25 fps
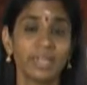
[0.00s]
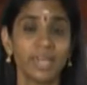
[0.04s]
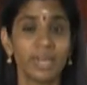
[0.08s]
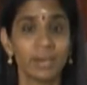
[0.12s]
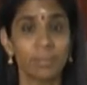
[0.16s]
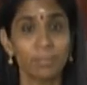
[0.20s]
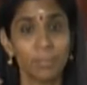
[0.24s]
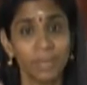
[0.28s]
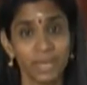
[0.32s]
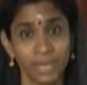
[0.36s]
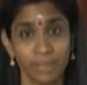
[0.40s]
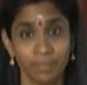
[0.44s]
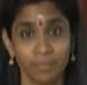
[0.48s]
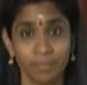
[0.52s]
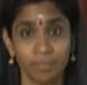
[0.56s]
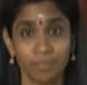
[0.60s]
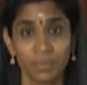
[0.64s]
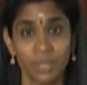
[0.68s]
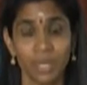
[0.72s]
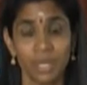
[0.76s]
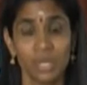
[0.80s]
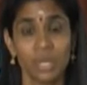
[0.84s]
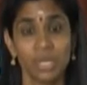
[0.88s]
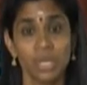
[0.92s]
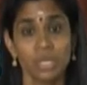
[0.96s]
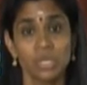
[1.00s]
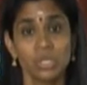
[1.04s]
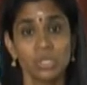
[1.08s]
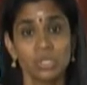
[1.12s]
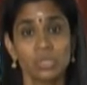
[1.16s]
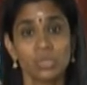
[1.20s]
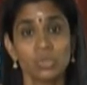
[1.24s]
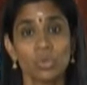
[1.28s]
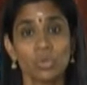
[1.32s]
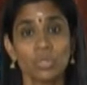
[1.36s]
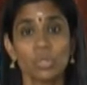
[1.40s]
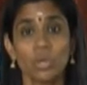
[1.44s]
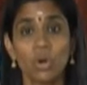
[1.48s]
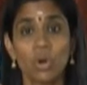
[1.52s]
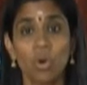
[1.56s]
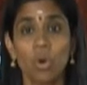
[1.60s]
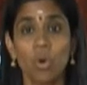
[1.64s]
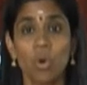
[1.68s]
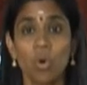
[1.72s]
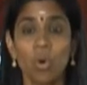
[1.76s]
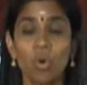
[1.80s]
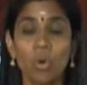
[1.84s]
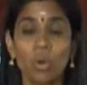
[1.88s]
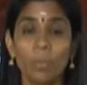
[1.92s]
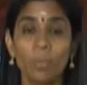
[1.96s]
brain. So the
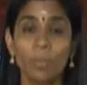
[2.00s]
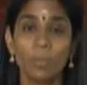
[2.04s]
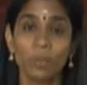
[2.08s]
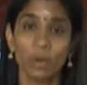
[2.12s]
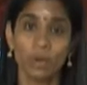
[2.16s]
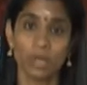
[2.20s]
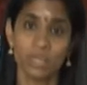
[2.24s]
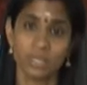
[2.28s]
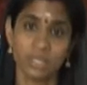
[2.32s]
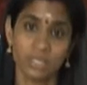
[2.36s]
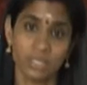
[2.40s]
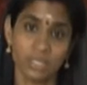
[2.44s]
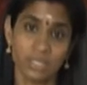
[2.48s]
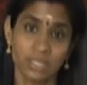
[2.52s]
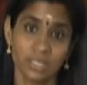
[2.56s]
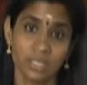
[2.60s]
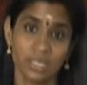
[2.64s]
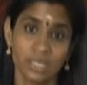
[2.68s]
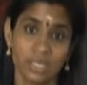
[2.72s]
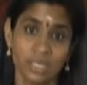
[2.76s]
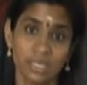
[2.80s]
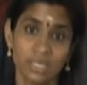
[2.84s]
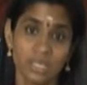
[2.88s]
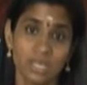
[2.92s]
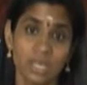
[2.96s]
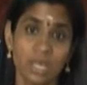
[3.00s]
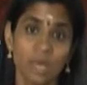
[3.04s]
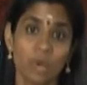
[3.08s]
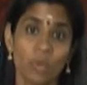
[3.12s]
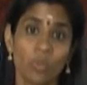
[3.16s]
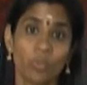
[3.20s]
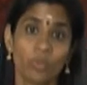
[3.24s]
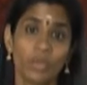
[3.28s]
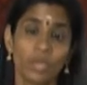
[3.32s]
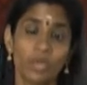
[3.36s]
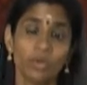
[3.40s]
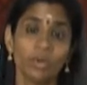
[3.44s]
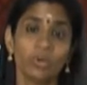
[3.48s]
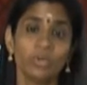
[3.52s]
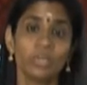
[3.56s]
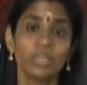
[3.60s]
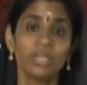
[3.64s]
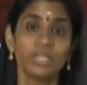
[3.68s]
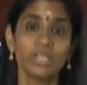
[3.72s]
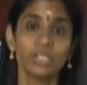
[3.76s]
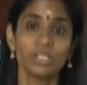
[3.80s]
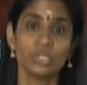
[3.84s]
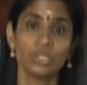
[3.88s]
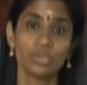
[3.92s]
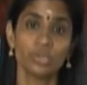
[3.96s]
whole process is, we are going to
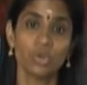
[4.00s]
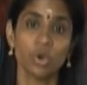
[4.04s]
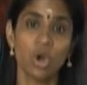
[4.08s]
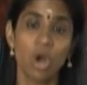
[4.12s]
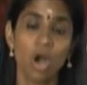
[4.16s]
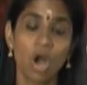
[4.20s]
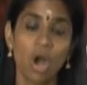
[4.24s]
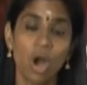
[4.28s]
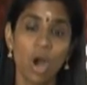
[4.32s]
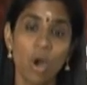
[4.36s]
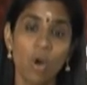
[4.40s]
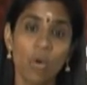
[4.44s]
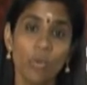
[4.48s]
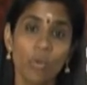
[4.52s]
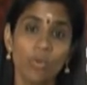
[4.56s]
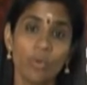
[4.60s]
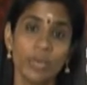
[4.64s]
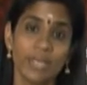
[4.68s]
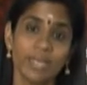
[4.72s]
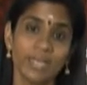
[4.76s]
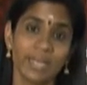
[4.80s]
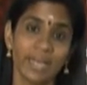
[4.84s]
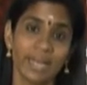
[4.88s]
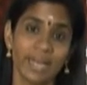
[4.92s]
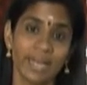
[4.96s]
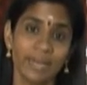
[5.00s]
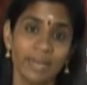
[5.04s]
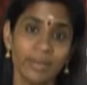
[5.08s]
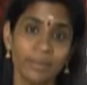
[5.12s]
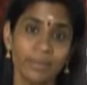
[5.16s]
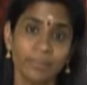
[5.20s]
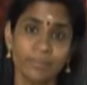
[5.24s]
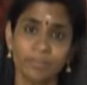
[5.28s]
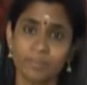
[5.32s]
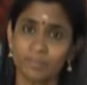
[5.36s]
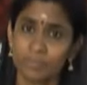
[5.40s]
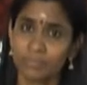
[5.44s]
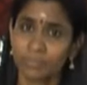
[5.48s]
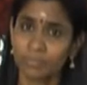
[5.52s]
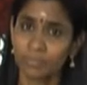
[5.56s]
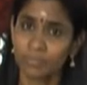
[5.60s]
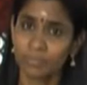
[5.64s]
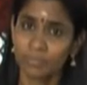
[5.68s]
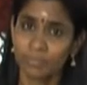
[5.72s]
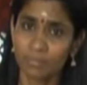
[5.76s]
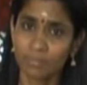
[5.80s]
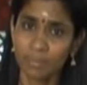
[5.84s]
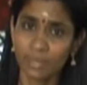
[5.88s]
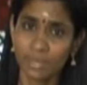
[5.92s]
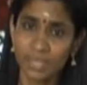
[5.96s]
teach you how we can
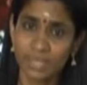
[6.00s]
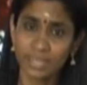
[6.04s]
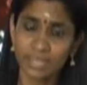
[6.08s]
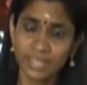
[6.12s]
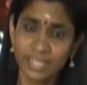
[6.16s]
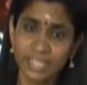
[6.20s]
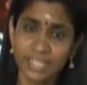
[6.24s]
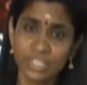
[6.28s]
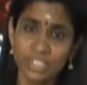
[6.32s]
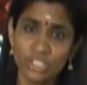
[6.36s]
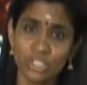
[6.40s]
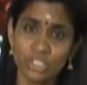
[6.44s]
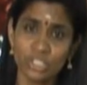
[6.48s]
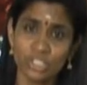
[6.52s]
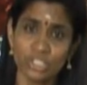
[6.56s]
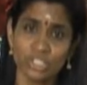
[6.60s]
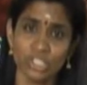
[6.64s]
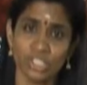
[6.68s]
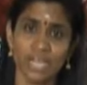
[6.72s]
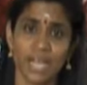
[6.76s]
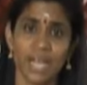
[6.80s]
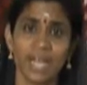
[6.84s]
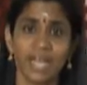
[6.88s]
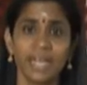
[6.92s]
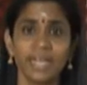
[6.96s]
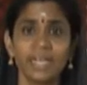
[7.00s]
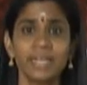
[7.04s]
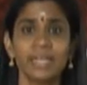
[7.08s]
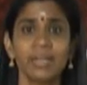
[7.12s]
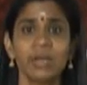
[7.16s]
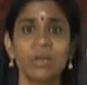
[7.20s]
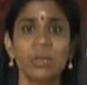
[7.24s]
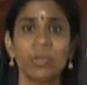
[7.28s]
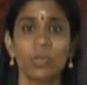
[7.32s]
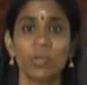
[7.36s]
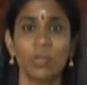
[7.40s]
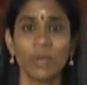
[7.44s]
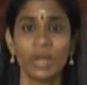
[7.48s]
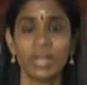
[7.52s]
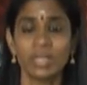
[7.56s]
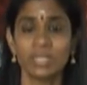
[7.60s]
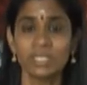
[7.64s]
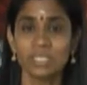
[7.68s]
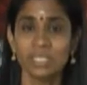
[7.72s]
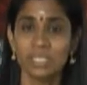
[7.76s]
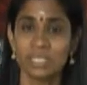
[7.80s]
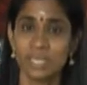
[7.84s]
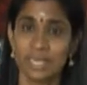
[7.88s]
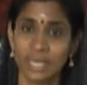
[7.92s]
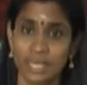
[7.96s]
teach the child
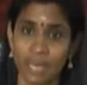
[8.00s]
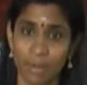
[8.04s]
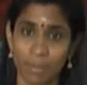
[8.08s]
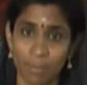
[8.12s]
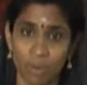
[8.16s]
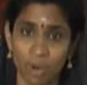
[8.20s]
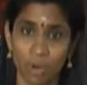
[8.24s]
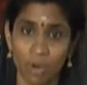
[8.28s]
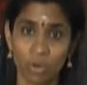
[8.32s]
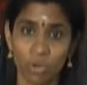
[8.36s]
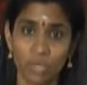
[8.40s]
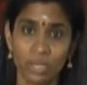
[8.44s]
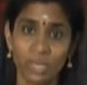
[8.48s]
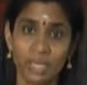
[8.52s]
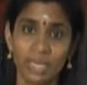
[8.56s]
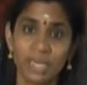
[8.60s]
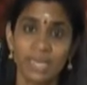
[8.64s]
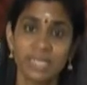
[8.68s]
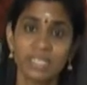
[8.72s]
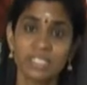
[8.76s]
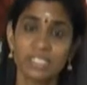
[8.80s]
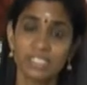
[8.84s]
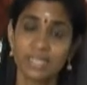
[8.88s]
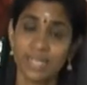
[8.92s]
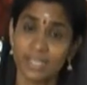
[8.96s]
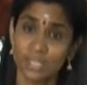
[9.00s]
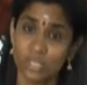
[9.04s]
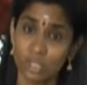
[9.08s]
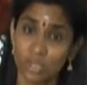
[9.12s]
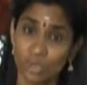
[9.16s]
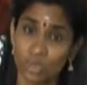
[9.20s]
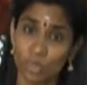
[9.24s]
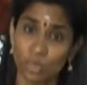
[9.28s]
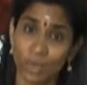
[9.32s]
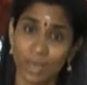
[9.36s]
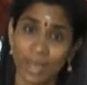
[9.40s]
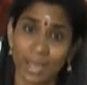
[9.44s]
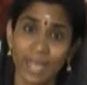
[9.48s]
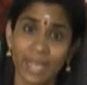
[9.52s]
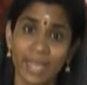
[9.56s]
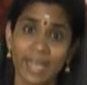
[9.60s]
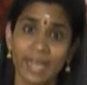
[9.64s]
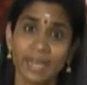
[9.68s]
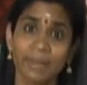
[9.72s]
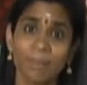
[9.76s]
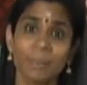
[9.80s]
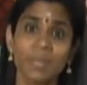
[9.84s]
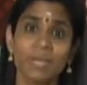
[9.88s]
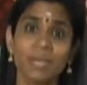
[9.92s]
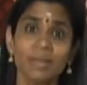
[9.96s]
once they come out in such a way
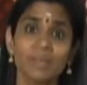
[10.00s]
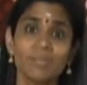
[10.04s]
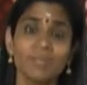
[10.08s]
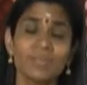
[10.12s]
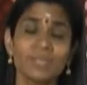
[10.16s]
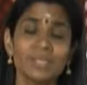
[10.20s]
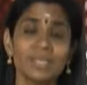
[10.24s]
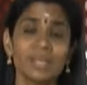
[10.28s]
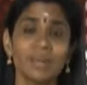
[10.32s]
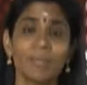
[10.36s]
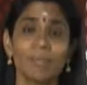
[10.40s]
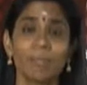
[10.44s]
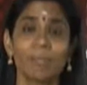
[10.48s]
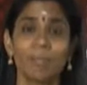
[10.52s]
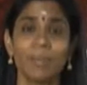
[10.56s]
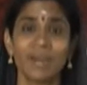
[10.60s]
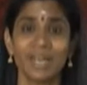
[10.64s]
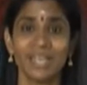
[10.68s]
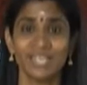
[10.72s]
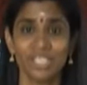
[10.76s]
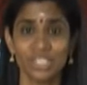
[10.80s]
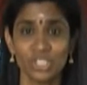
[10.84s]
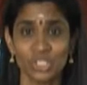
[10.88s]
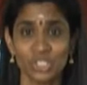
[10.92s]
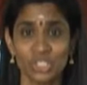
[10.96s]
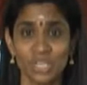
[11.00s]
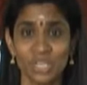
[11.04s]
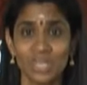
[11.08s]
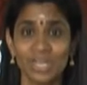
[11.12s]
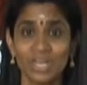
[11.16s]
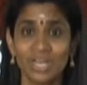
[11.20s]
it becomes a pleasure